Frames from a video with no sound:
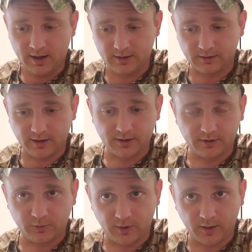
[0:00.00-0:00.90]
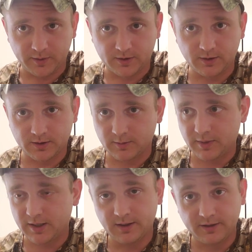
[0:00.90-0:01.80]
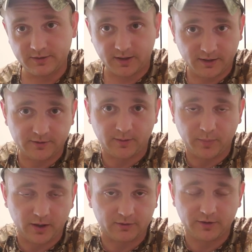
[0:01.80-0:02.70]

And here lately, the way I've been cooking them is in an Instant Pot.